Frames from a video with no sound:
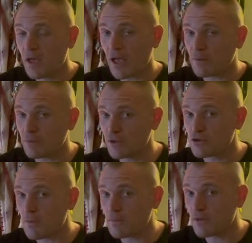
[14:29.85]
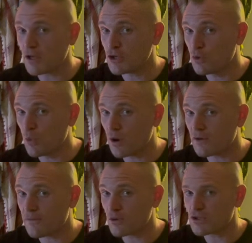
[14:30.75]
and please remember that you are your
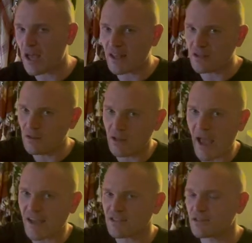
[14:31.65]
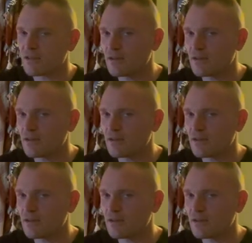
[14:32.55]
first and last